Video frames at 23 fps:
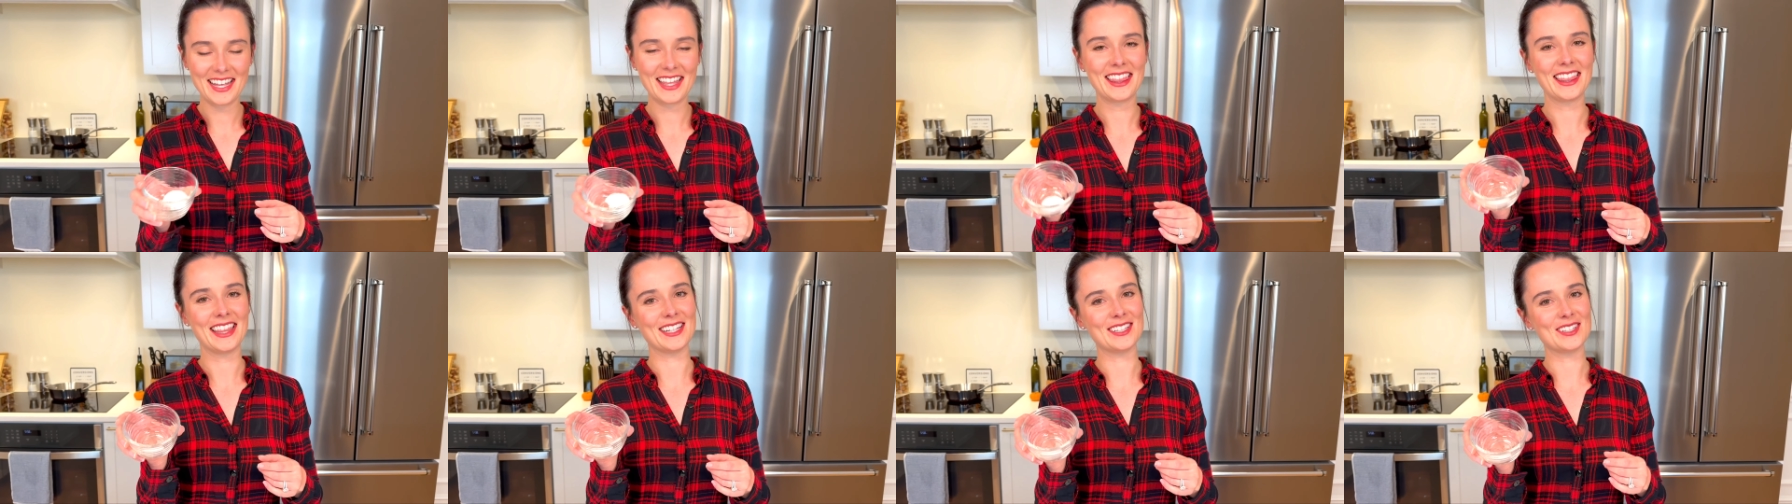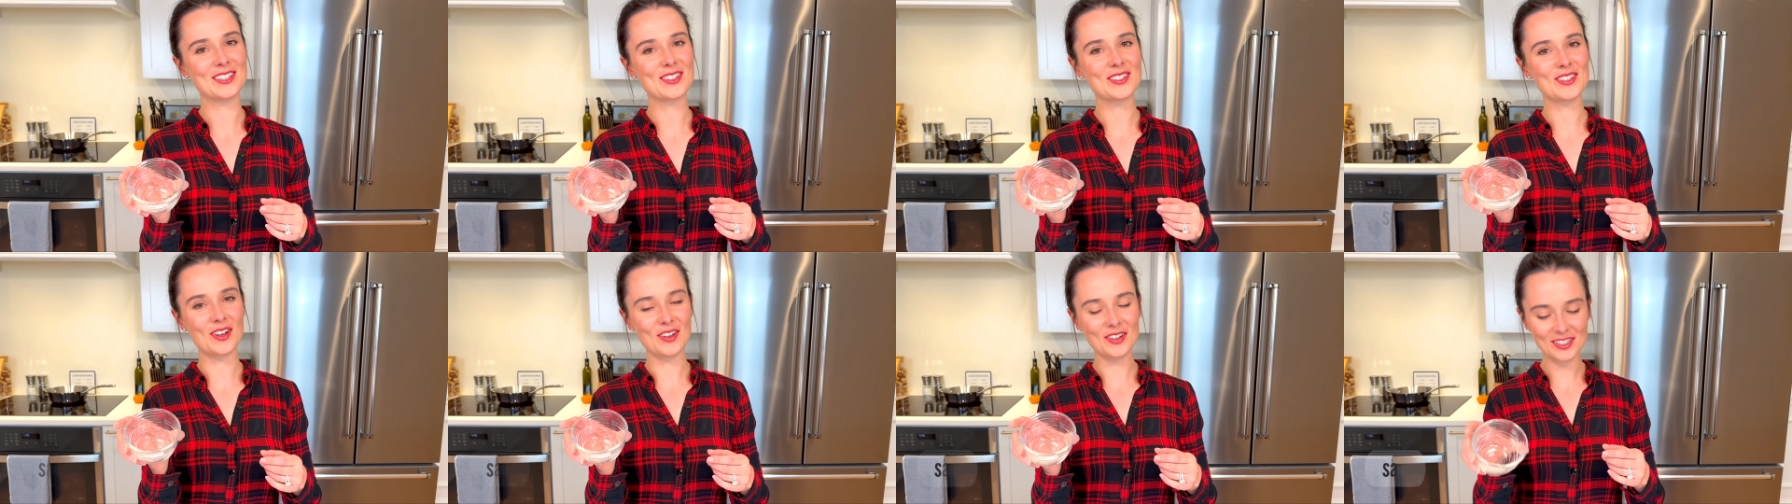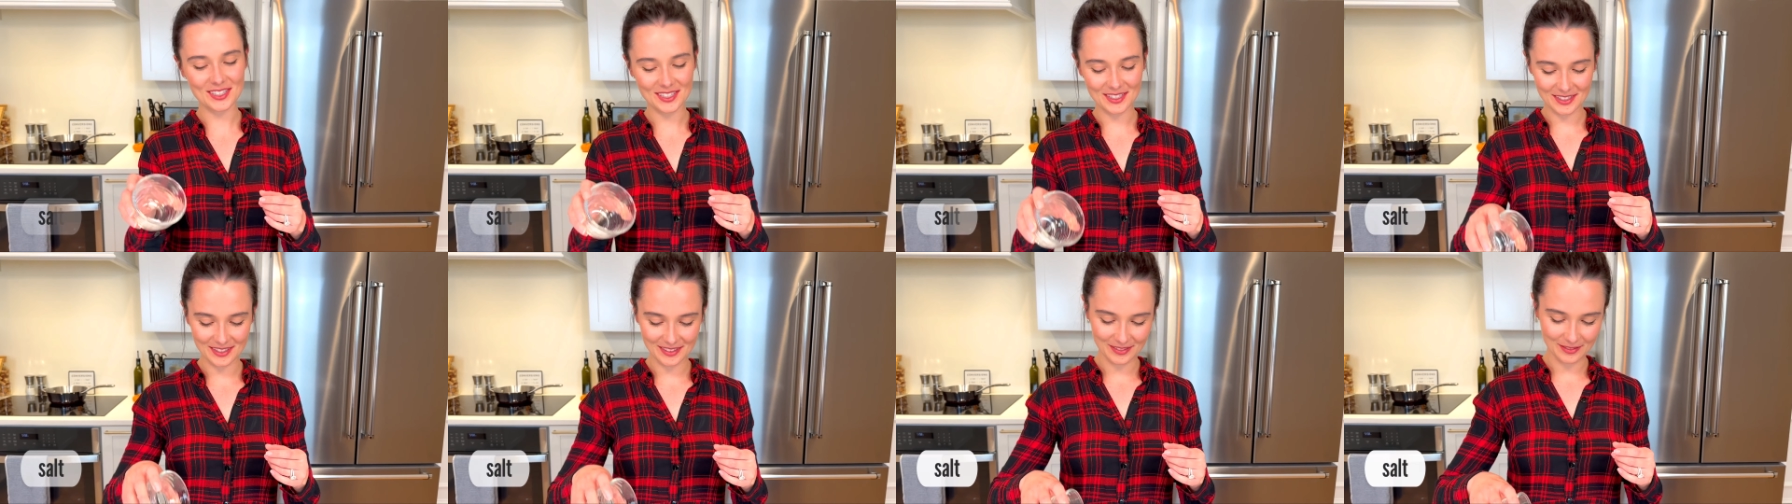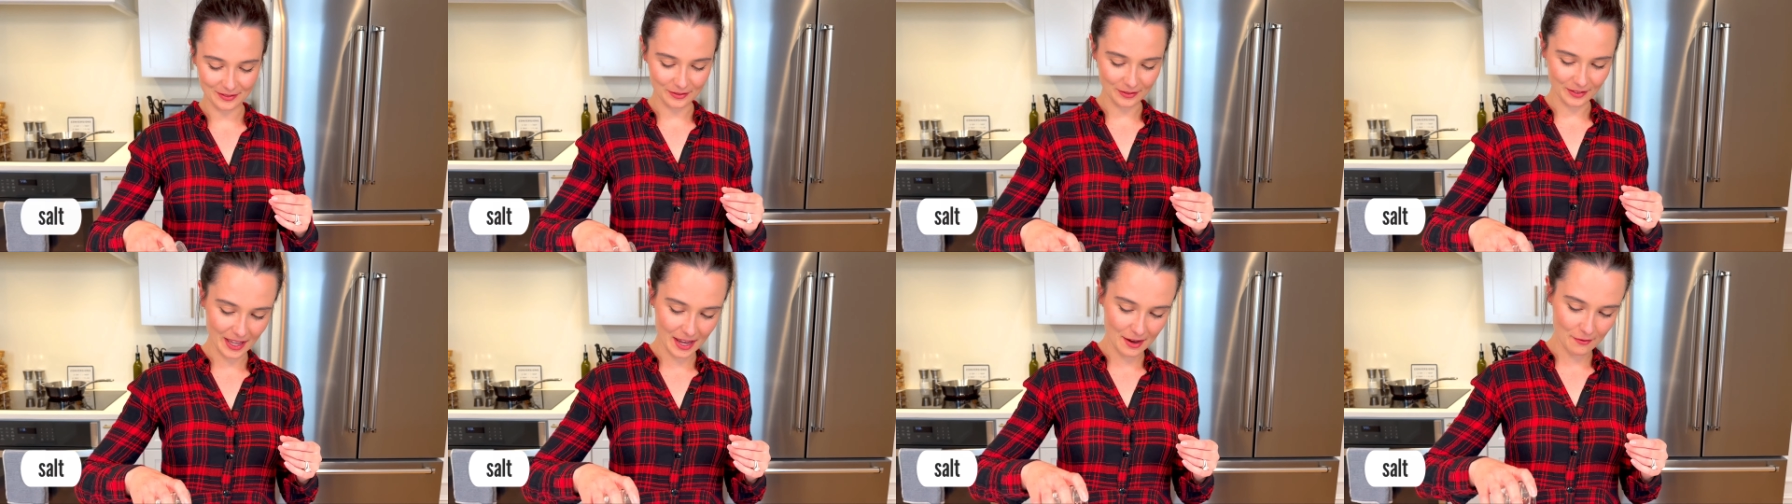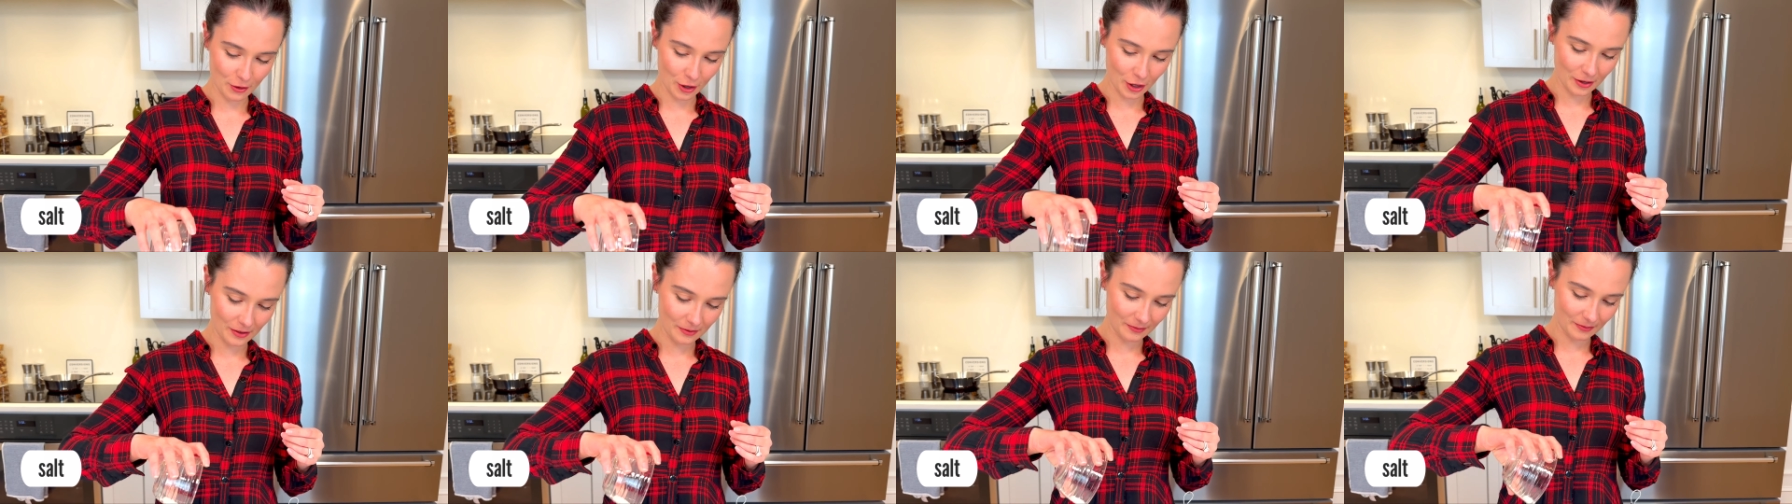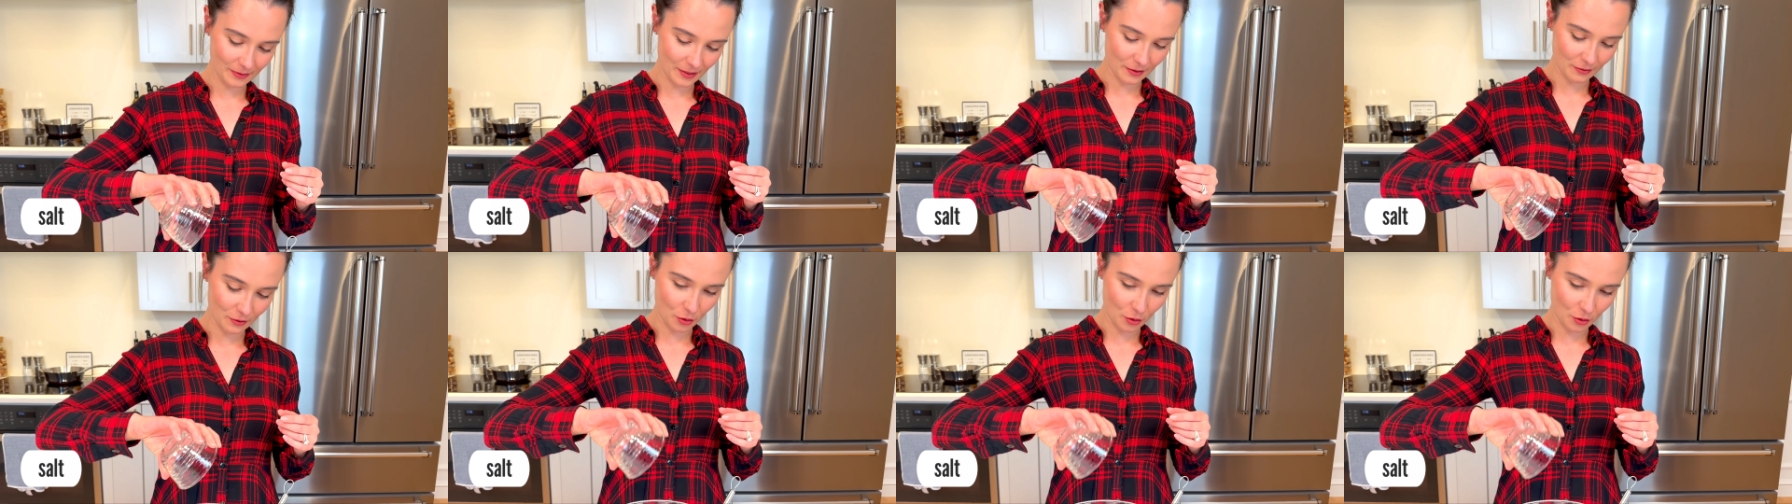then salt, flavor, of